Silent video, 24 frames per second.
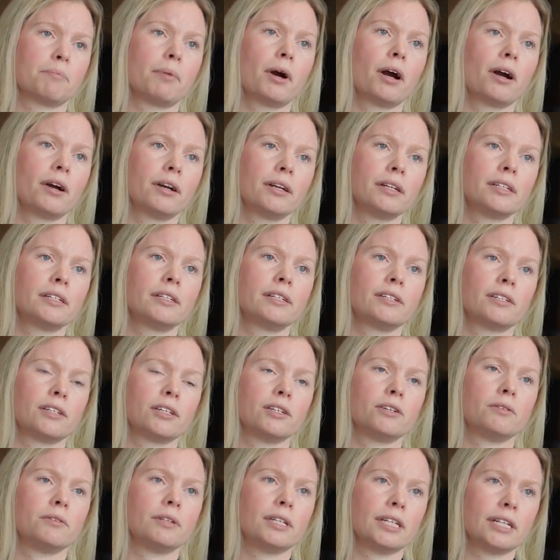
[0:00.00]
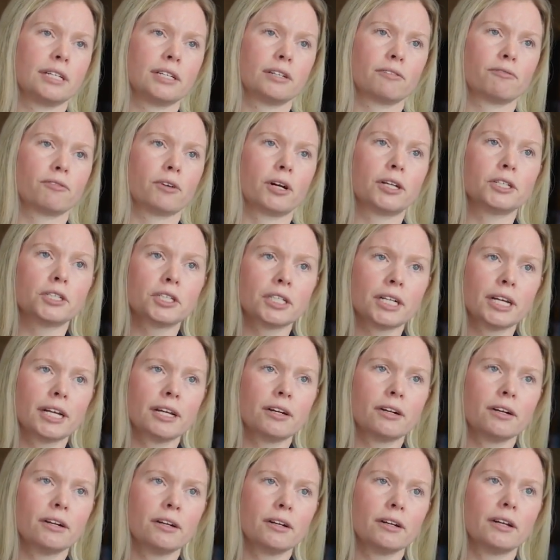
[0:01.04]
apart and is a unique
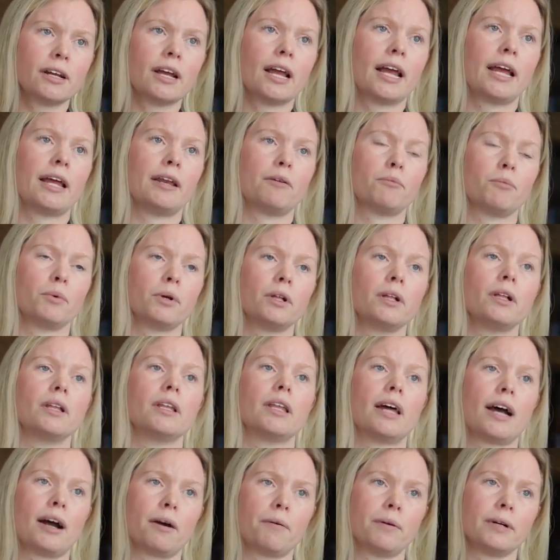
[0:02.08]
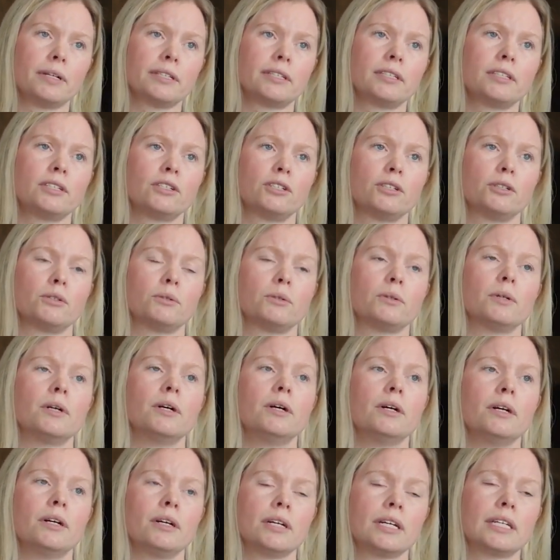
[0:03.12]
differentiator and will allow us to
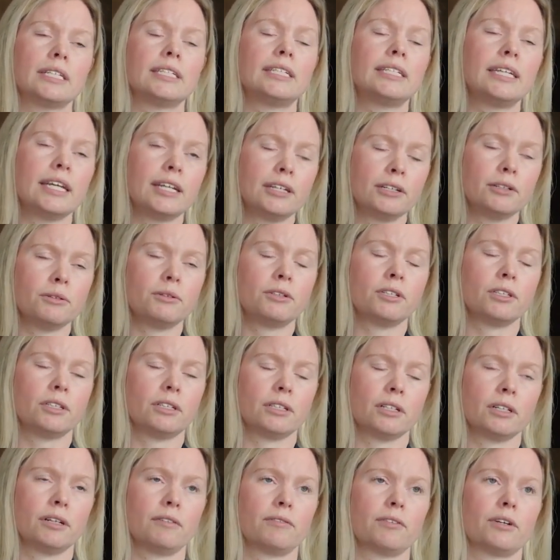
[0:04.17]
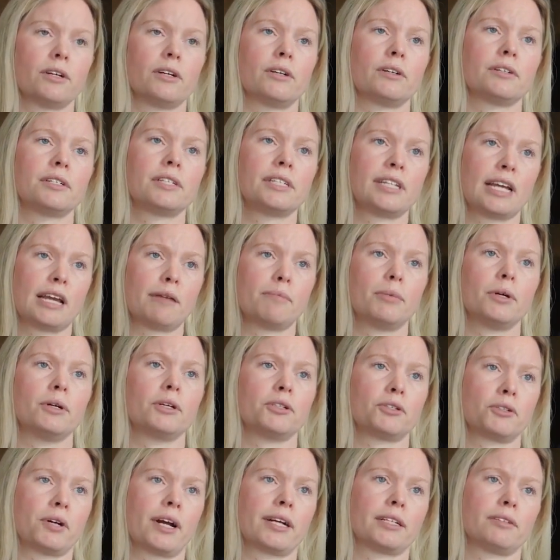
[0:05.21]
continue to deliver stable,
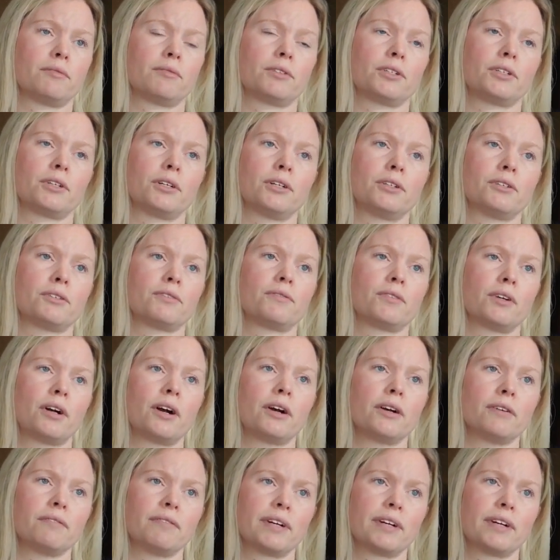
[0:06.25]
attractive returns for our